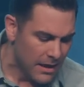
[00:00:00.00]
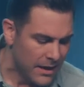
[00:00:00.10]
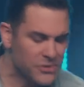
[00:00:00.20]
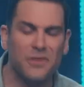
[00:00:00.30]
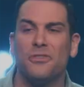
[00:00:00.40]

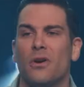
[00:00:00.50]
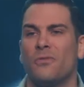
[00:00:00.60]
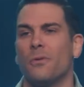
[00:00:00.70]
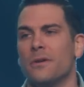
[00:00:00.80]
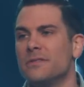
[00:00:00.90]
Here's a thought
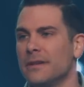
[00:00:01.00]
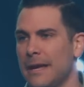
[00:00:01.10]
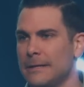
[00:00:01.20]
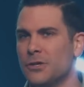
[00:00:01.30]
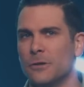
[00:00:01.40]
for you
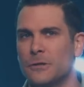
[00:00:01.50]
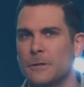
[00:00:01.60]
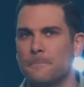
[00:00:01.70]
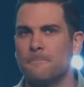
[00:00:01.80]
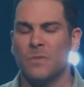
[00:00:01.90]
today,
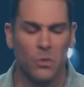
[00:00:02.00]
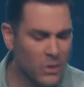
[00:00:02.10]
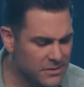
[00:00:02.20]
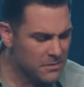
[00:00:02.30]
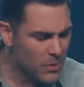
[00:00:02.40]
church.
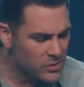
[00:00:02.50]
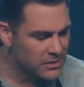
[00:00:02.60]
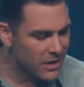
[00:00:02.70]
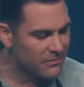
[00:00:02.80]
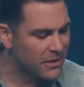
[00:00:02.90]
What's the
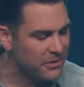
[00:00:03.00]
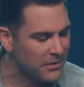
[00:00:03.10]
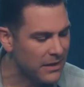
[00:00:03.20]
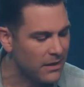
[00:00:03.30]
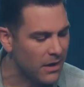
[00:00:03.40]
most loving
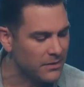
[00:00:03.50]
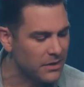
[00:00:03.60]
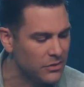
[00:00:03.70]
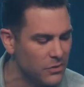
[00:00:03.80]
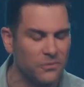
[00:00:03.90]
thing God
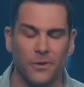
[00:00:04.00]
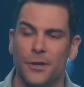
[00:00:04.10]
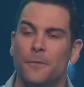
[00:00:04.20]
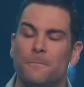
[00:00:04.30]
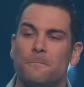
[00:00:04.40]
can do for
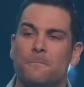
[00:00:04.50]
you?